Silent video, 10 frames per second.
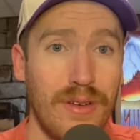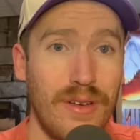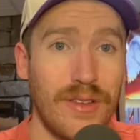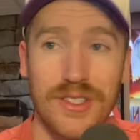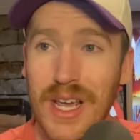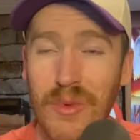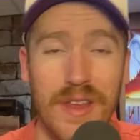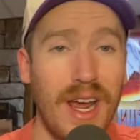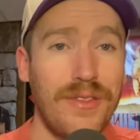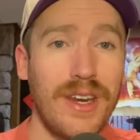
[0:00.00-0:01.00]
The same way that
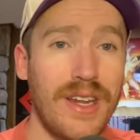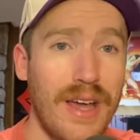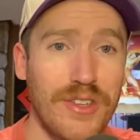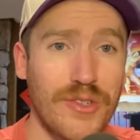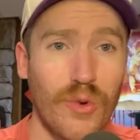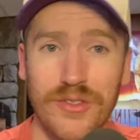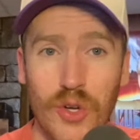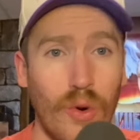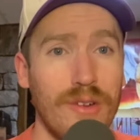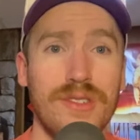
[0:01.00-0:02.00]
Anthony Davis is worth
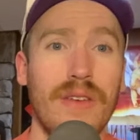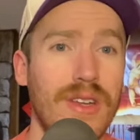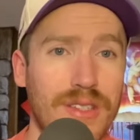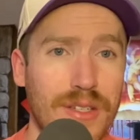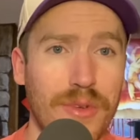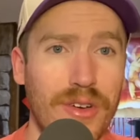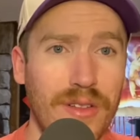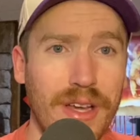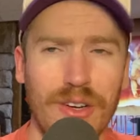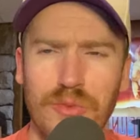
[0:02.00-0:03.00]
$276 million to
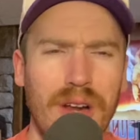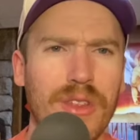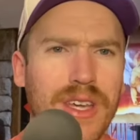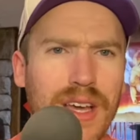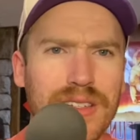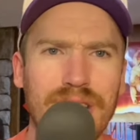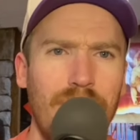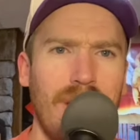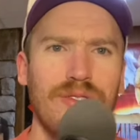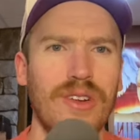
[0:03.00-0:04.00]
Lakers, whatever the case is. I don't
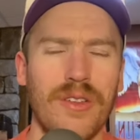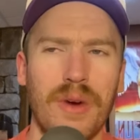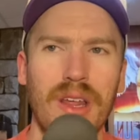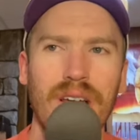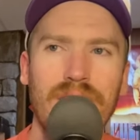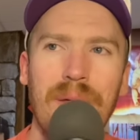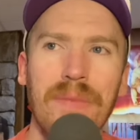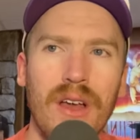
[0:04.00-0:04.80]
actually know the money like that.